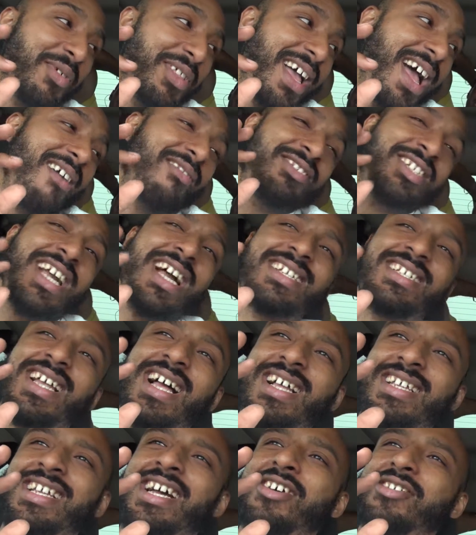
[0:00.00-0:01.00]
that have
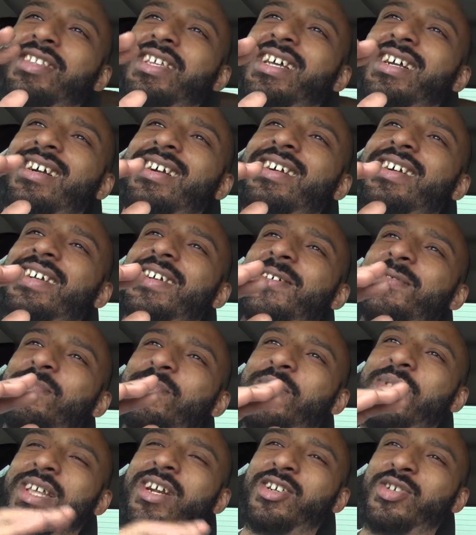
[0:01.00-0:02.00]
chassis out there
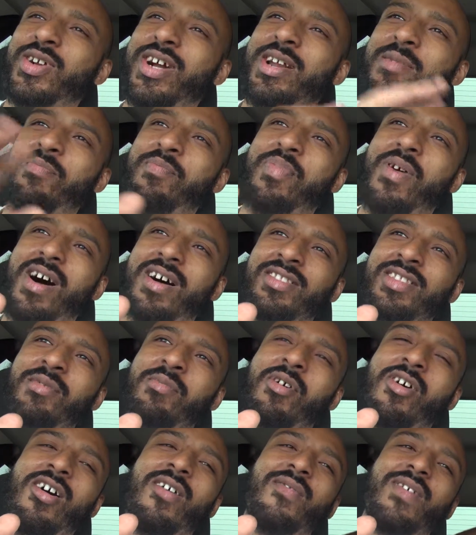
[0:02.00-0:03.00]
that are trying to pawn
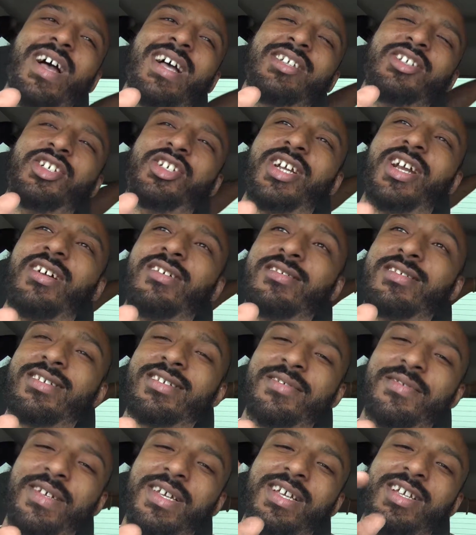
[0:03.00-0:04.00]
them off as
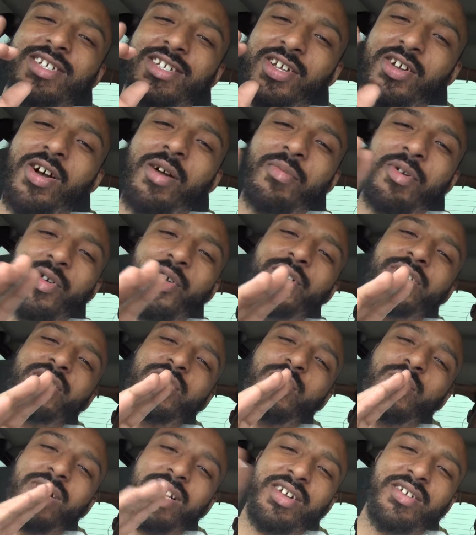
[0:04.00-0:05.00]
shells. So I'm going
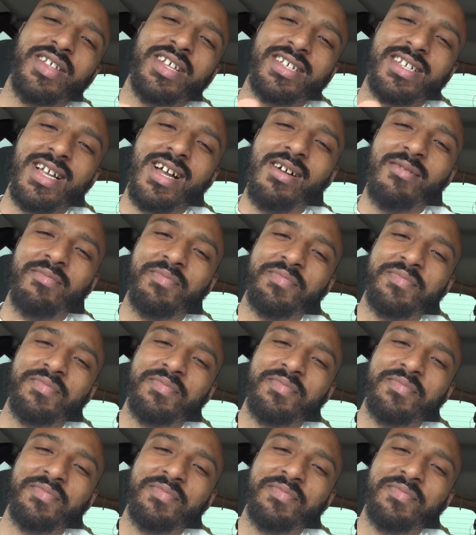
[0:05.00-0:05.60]
to clear this up.